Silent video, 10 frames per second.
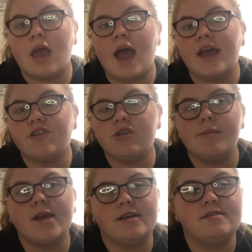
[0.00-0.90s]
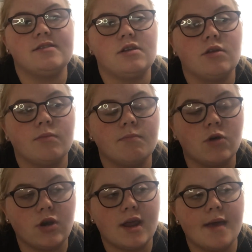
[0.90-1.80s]
I actually missed
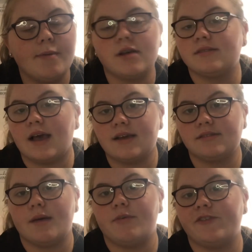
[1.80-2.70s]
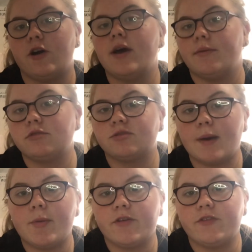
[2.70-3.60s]
Monday because, like I said before, it was
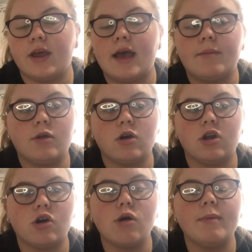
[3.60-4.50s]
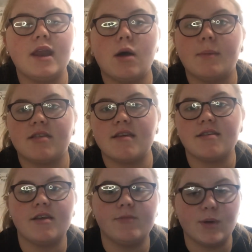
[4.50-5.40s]
my birthday. I'm not going to come in on my
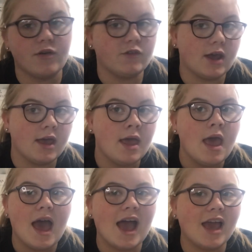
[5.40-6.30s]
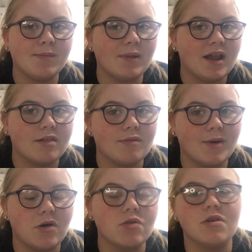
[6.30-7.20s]
16th birthday. I had plans with
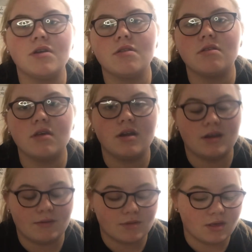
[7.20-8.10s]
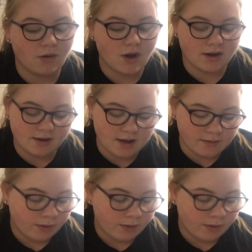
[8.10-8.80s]
my cousins and it was a great day.